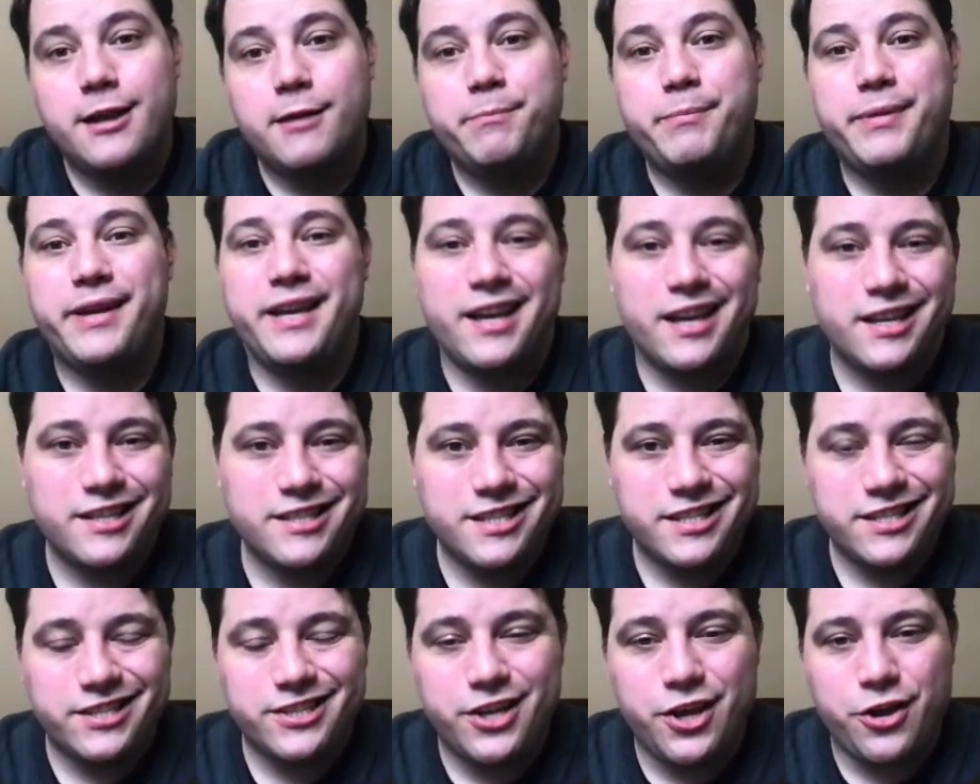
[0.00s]

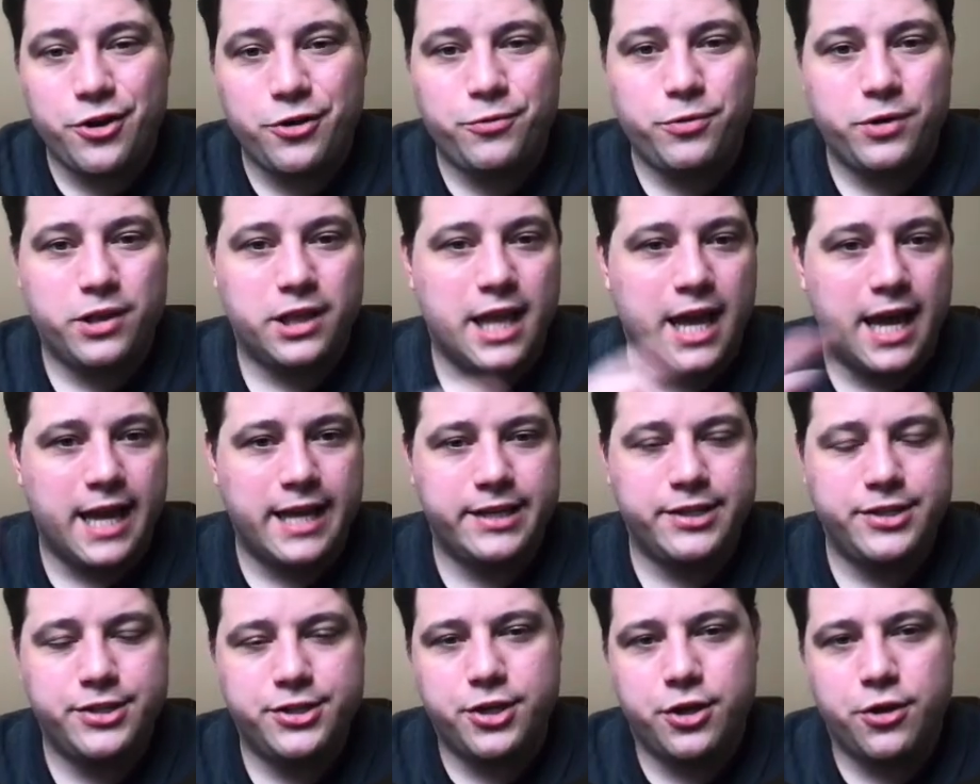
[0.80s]
Because this code
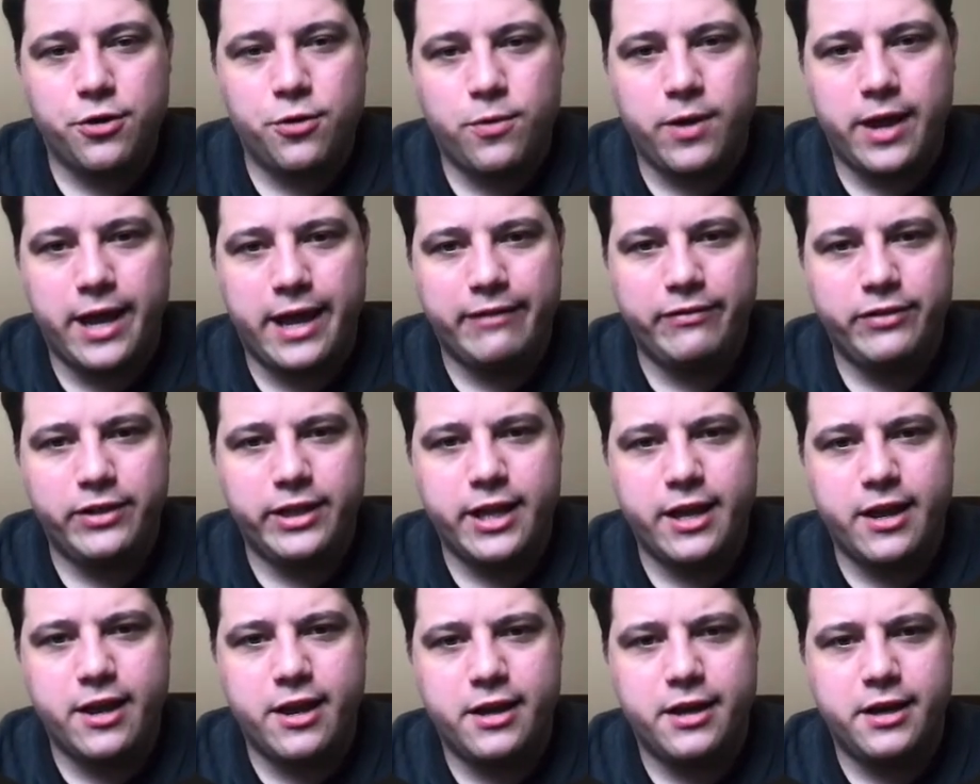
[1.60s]
relies so
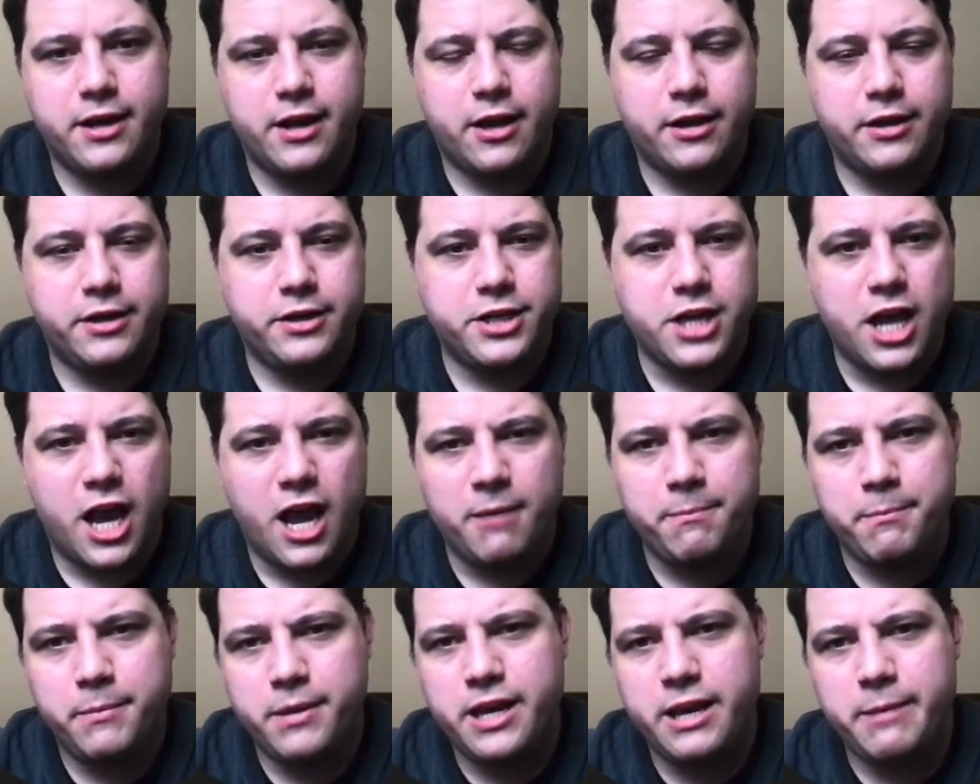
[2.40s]
heavily on
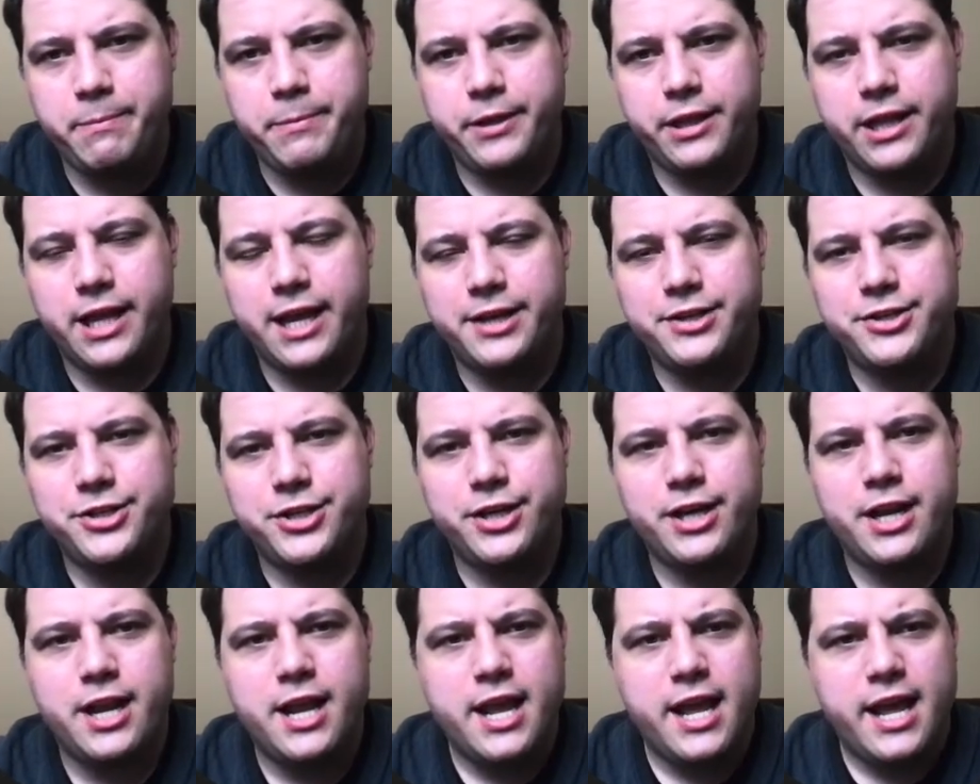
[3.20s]
DOM
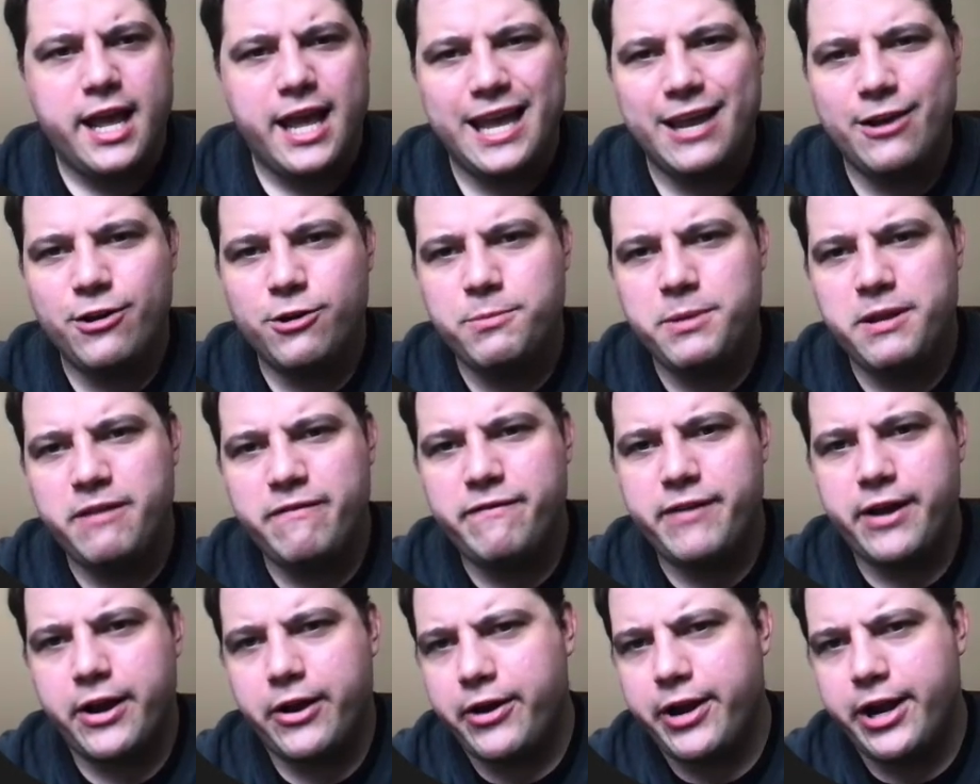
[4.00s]
manipulation, it would be
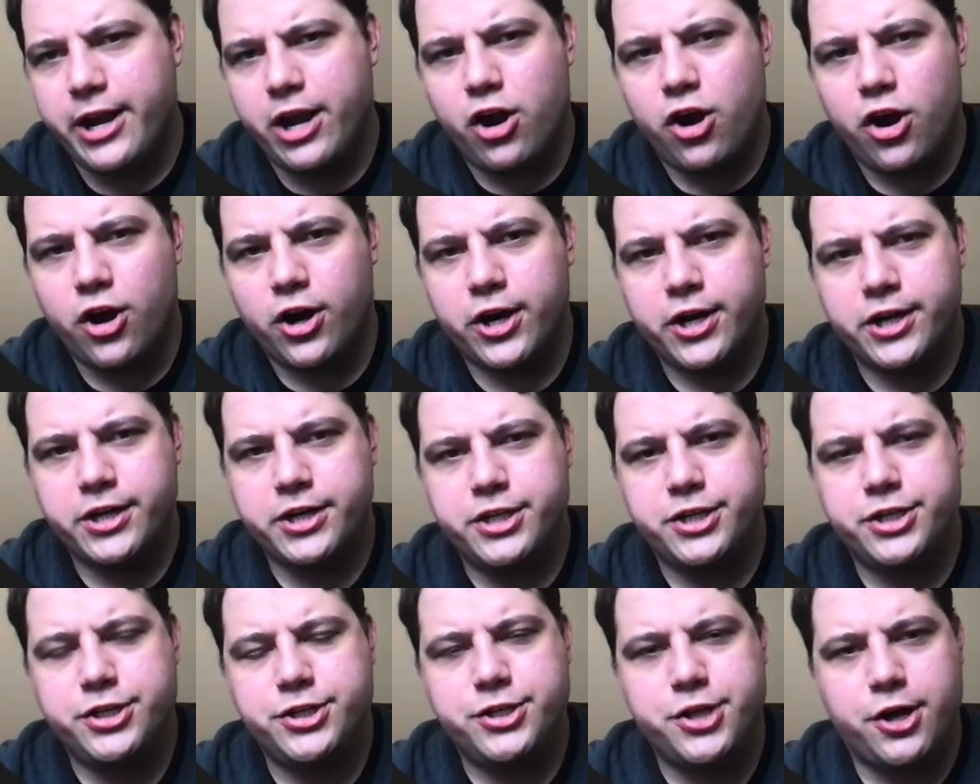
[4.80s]
very hard
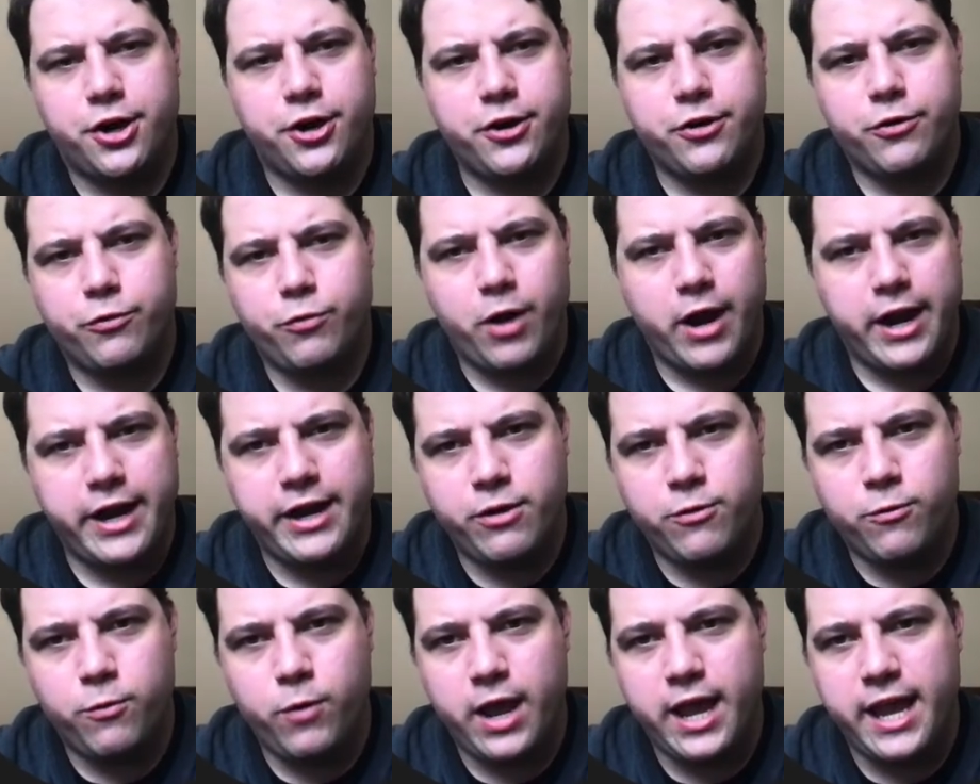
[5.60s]
to start right
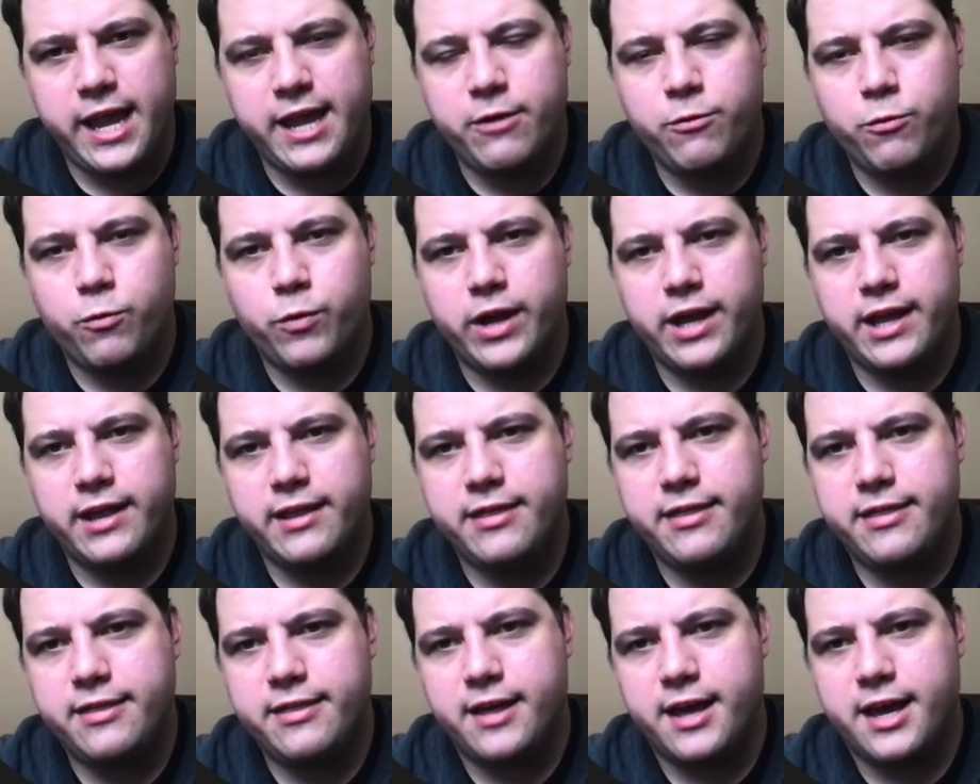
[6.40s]
away
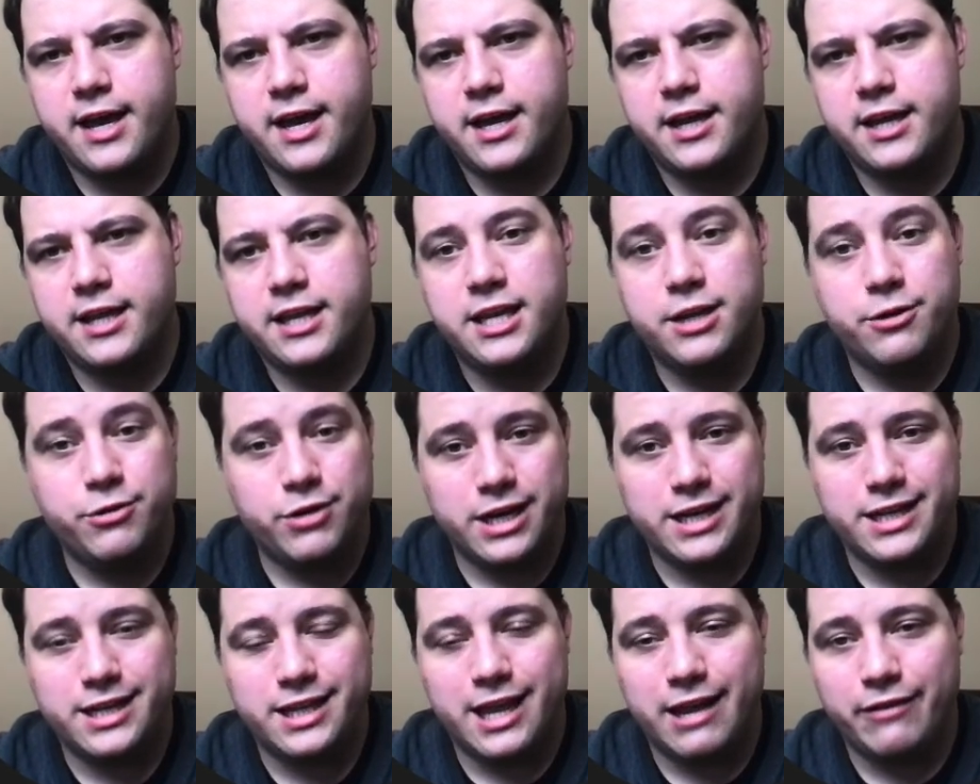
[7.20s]
with
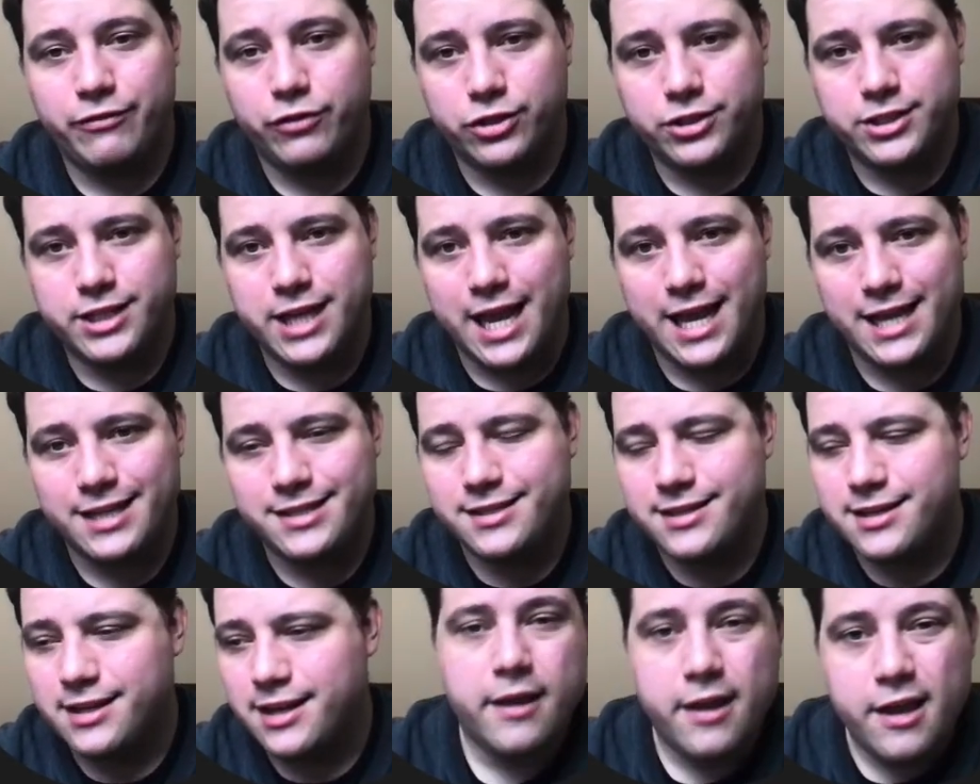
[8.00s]
unit level
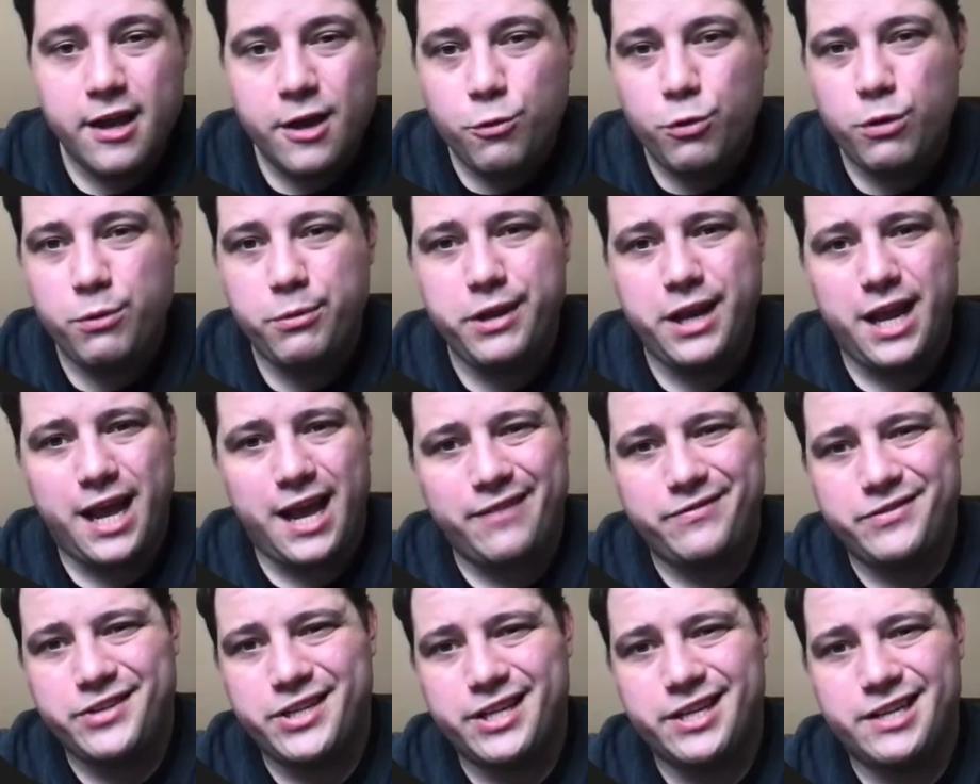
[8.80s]
tests. We would
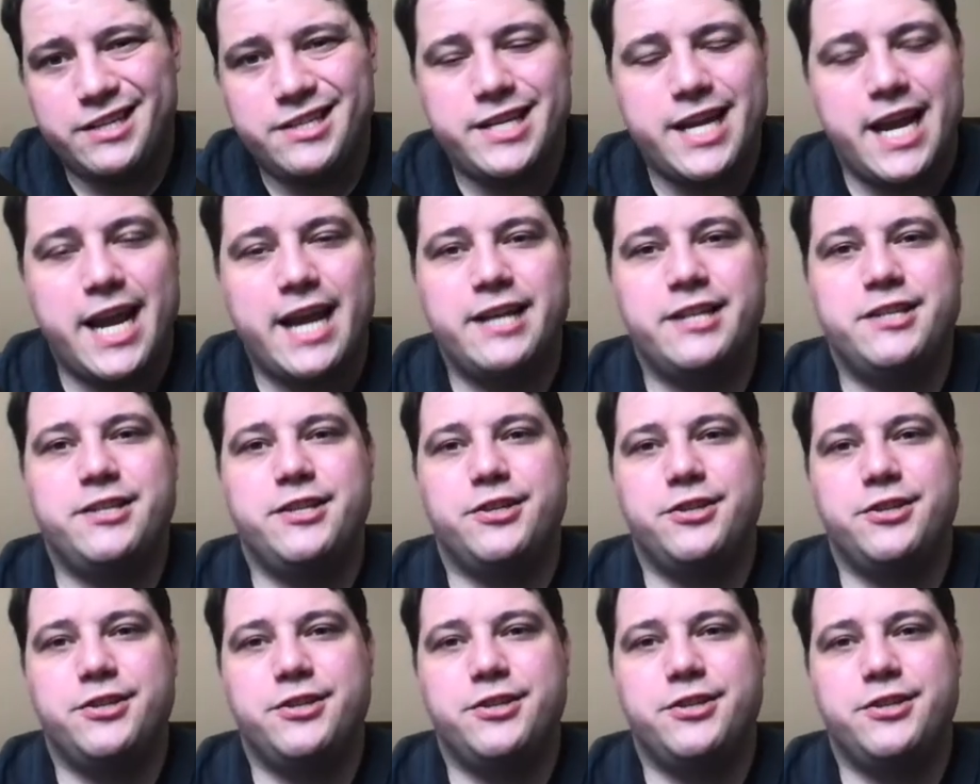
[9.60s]
have to change the